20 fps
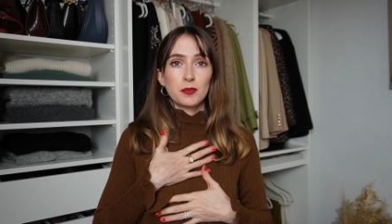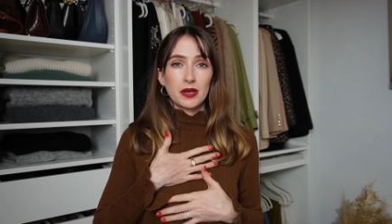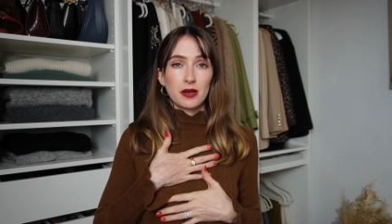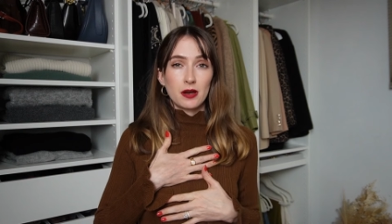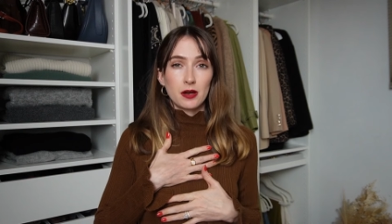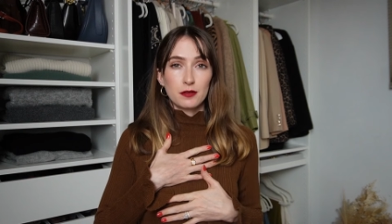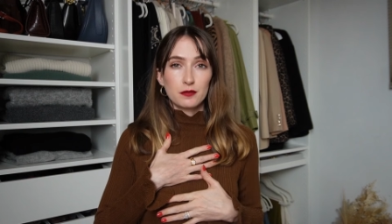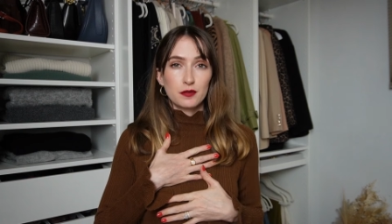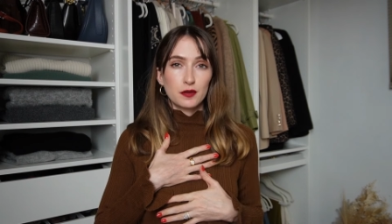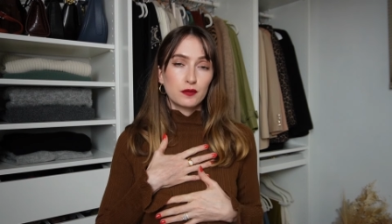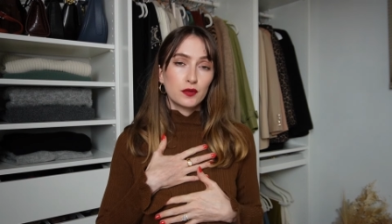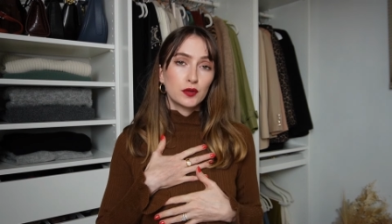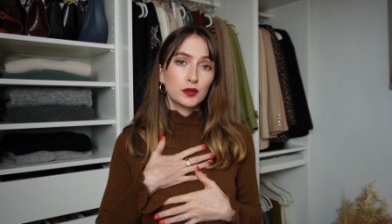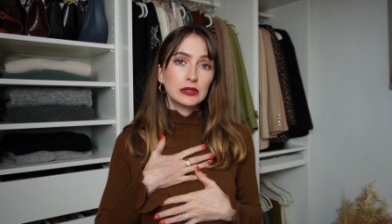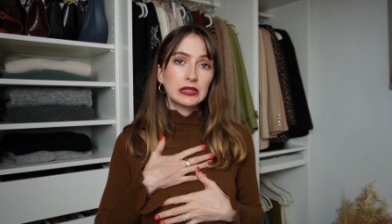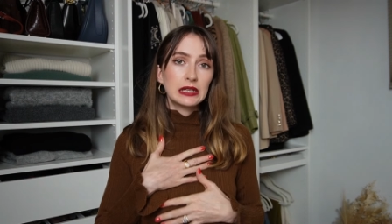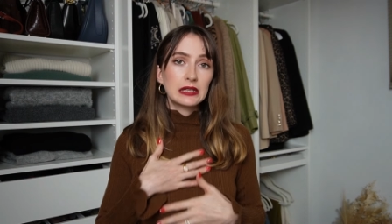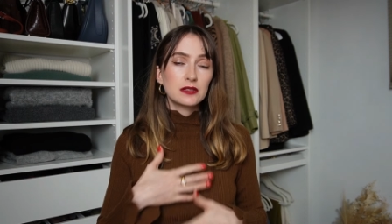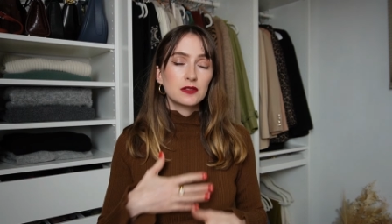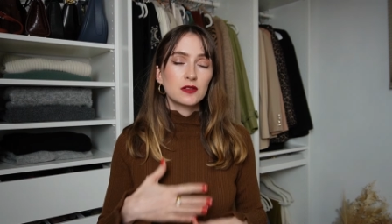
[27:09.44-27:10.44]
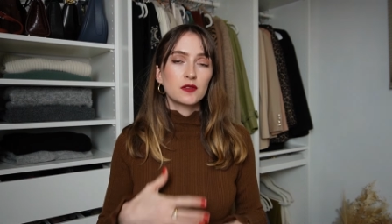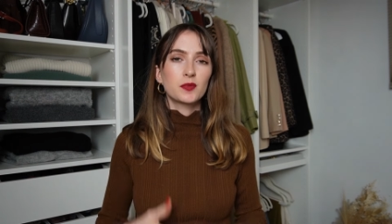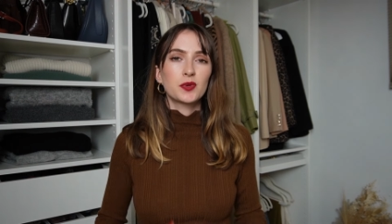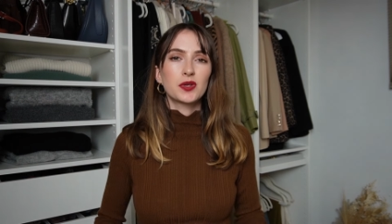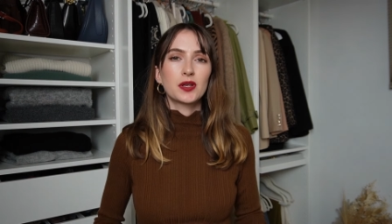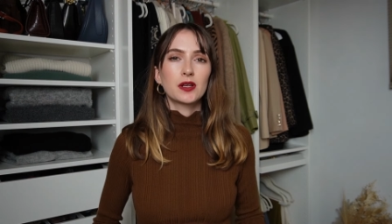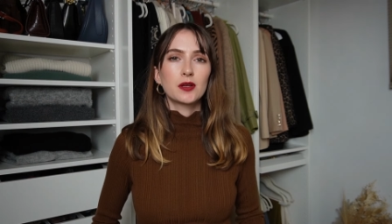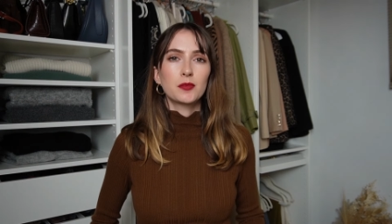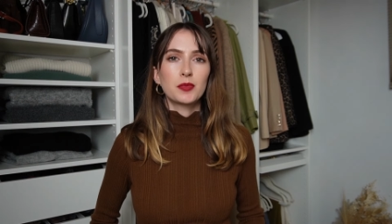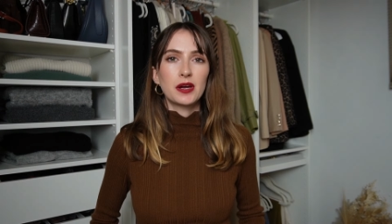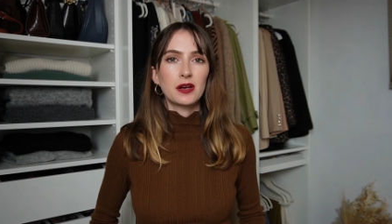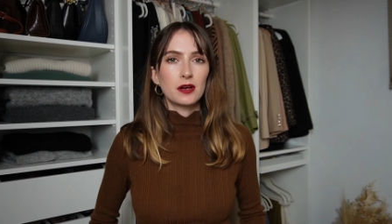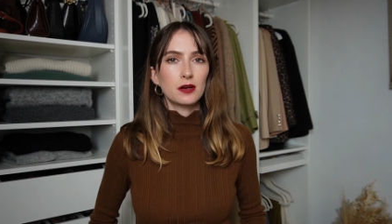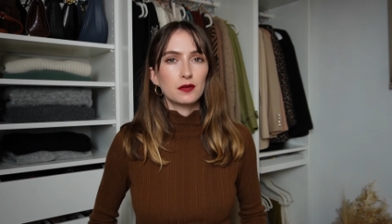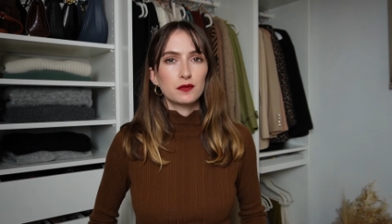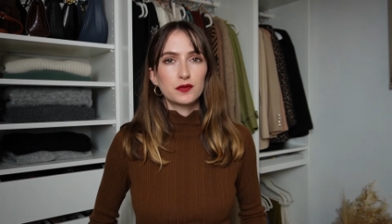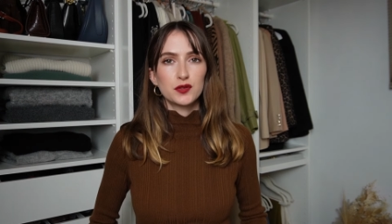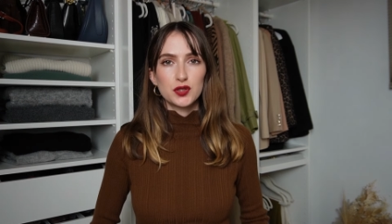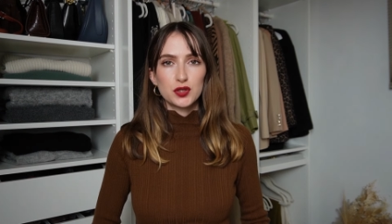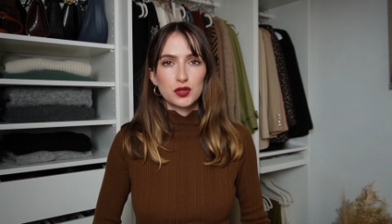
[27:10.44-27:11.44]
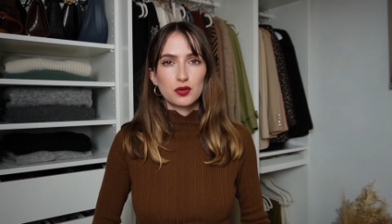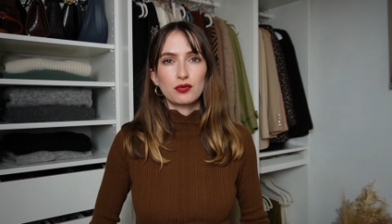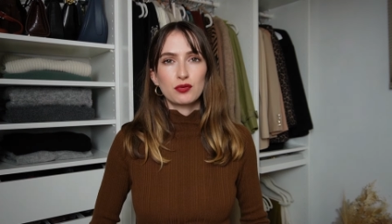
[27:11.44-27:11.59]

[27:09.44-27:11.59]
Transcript: my ivory roll neck. I've put on a pair of just